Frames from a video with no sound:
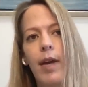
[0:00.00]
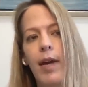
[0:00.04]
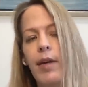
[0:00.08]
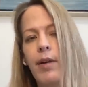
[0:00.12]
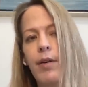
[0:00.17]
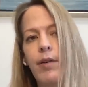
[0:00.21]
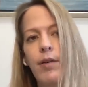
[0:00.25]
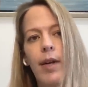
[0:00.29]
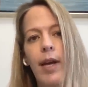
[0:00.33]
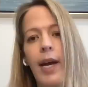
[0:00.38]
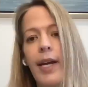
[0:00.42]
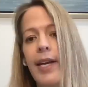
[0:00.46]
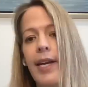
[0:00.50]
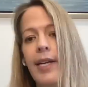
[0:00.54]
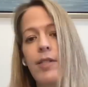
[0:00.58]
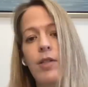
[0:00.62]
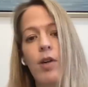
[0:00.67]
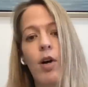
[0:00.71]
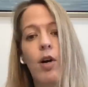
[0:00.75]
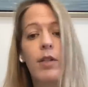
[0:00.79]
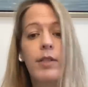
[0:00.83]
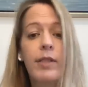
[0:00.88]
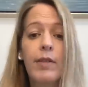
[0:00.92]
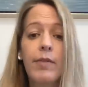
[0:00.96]
I
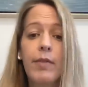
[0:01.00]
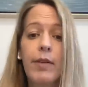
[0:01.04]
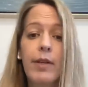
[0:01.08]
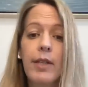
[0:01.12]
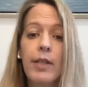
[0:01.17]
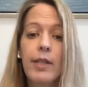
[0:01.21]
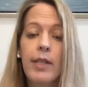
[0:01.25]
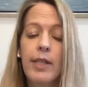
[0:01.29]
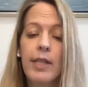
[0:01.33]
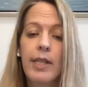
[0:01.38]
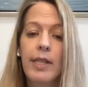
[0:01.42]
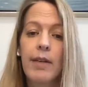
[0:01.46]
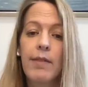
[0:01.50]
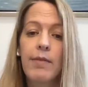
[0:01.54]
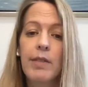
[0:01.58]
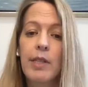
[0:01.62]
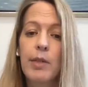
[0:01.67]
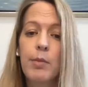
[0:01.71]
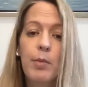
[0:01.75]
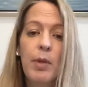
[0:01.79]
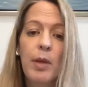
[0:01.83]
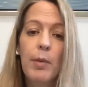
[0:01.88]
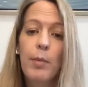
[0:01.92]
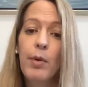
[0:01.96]
guess all different
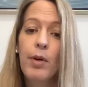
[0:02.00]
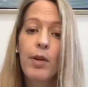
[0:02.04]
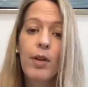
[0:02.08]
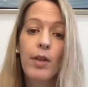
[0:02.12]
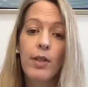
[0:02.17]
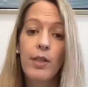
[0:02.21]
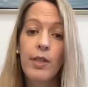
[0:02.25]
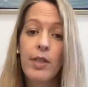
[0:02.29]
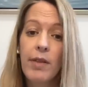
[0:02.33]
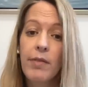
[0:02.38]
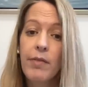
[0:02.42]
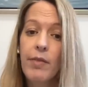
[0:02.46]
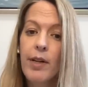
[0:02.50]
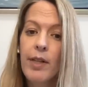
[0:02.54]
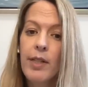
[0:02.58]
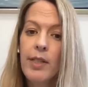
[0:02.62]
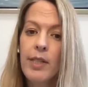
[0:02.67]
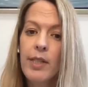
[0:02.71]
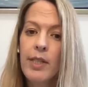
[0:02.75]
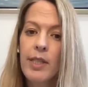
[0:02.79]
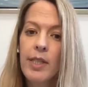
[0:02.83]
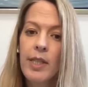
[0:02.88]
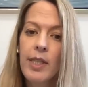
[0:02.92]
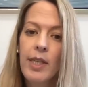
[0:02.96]
gifted people are
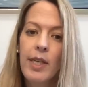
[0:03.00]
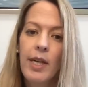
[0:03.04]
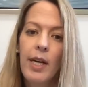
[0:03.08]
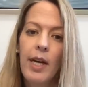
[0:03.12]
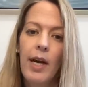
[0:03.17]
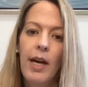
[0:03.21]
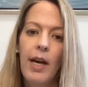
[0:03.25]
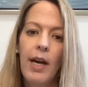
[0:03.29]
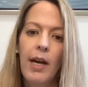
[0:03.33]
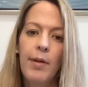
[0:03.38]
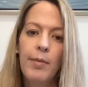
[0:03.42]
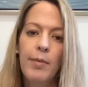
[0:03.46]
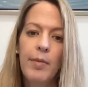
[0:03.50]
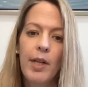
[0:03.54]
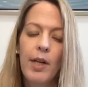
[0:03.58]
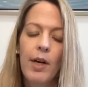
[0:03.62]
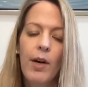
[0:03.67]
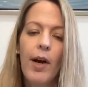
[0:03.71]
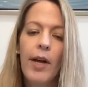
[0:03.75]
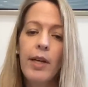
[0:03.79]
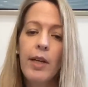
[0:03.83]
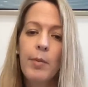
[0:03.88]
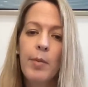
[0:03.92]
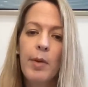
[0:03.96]
different. Yeah. You know,
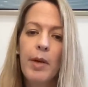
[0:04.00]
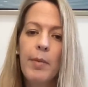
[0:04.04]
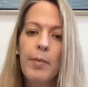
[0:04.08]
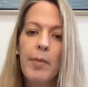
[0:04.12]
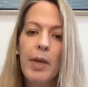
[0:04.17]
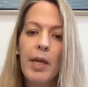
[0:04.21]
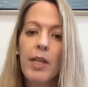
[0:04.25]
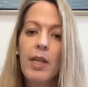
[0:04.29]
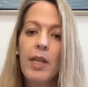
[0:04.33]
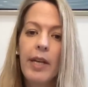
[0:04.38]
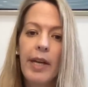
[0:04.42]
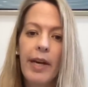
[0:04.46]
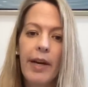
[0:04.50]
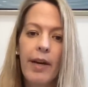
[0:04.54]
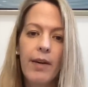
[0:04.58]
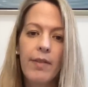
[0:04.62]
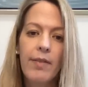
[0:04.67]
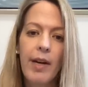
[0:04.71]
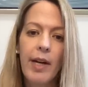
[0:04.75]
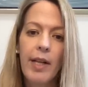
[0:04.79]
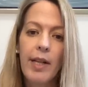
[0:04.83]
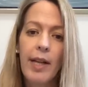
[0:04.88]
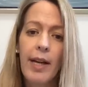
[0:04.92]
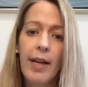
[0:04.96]
I could be a millionaire
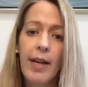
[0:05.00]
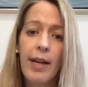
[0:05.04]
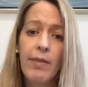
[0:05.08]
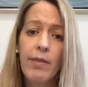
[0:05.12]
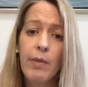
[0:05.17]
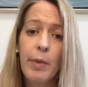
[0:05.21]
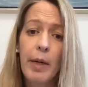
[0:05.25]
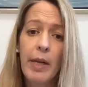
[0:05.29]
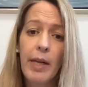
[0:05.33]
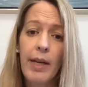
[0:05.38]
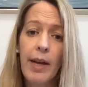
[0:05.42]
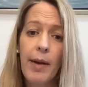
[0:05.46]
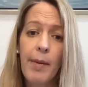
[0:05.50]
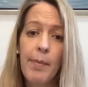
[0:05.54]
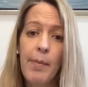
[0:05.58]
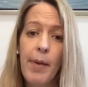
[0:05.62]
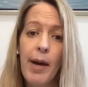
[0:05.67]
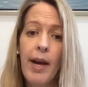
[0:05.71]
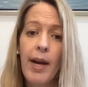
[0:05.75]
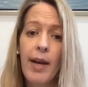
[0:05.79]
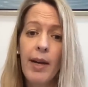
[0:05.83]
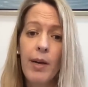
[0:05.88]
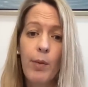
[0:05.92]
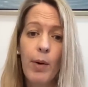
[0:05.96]
if I let everybody come
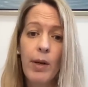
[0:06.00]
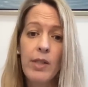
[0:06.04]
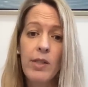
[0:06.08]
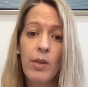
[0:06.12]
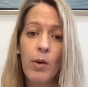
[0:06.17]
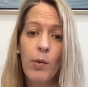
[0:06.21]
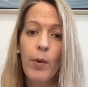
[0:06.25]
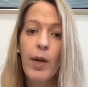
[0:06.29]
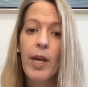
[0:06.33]
back once a